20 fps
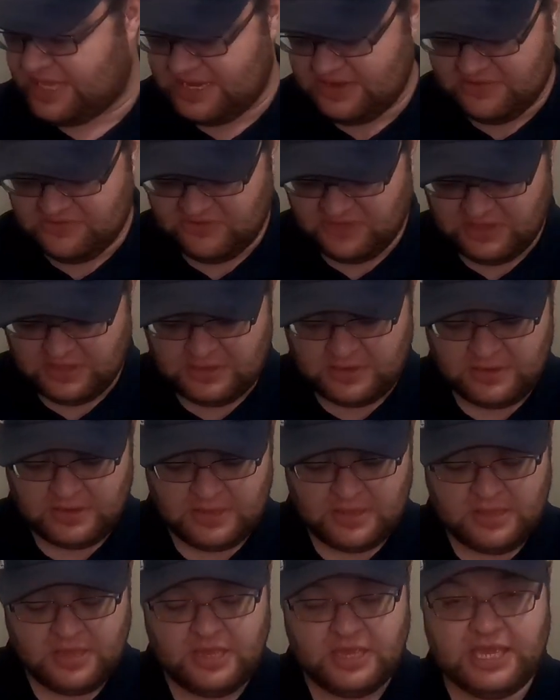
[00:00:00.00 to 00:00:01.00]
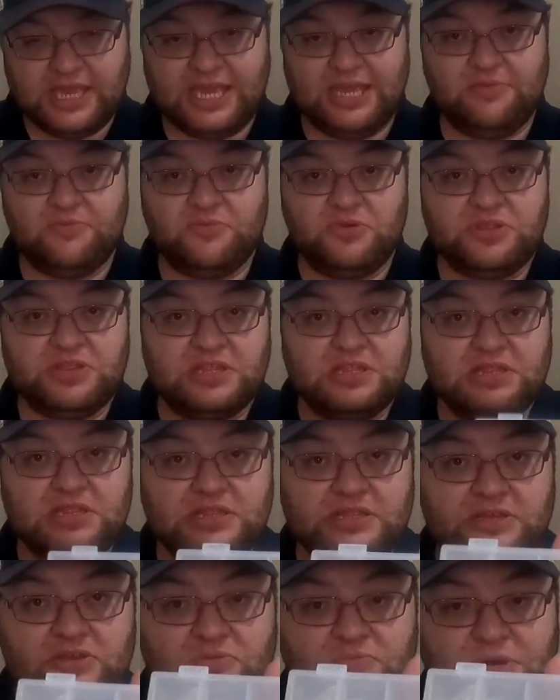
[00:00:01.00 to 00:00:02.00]
that is in. Came with a
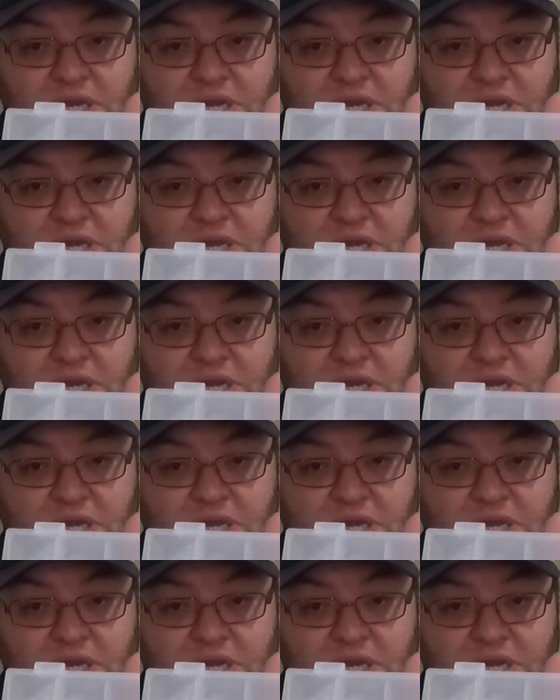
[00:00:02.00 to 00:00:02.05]
little